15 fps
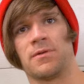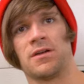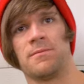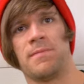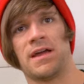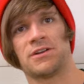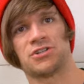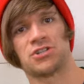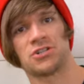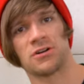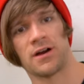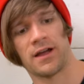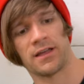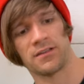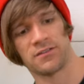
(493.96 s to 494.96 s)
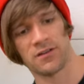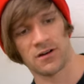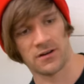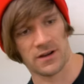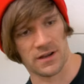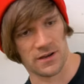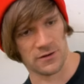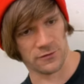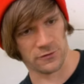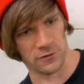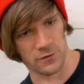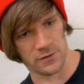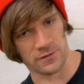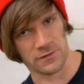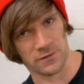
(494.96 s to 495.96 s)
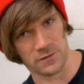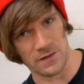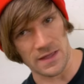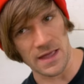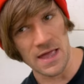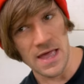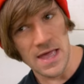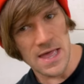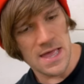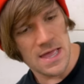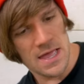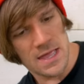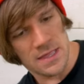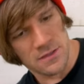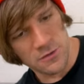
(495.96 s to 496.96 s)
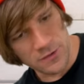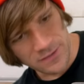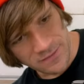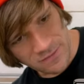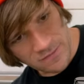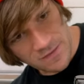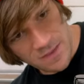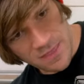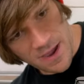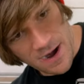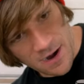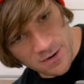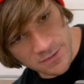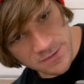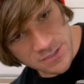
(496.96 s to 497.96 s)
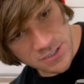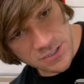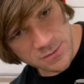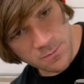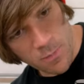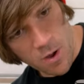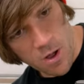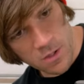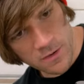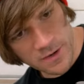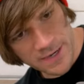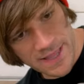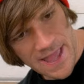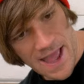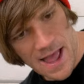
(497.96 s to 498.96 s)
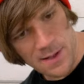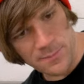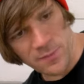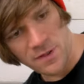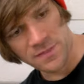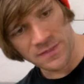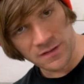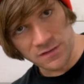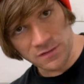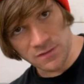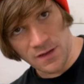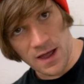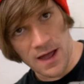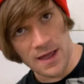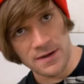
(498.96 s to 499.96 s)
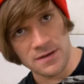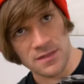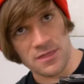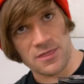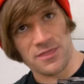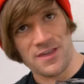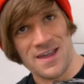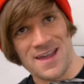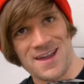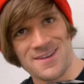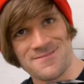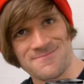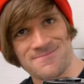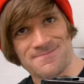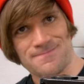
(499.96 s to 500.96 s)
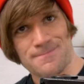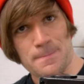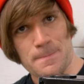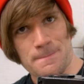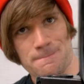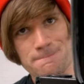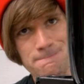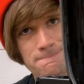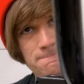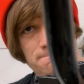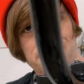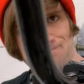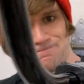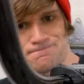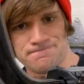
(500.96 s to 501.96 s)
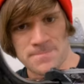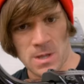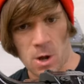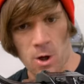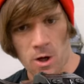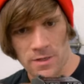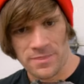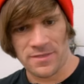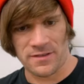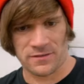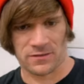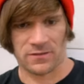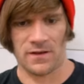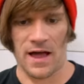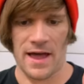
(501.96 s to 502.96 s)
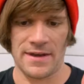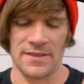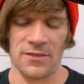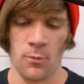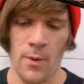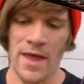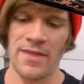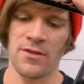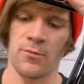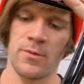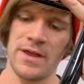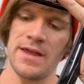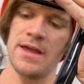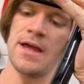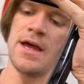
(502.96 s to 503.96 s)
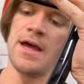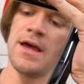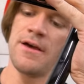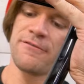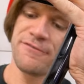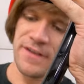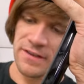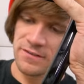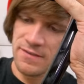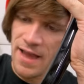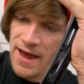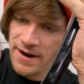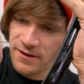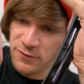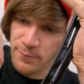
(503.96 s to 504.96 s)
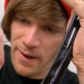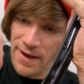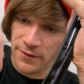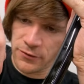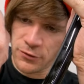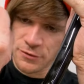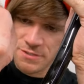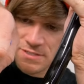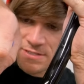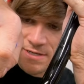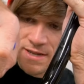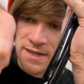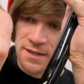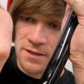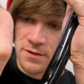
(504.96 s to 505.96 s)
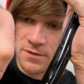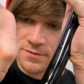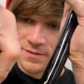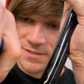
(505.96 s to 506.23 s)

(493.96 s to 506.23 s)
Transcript: gonna make sure I can turn it here so you can see. You can see there, smaller gap on this side than on this side. And the way that we fix that is by loosening the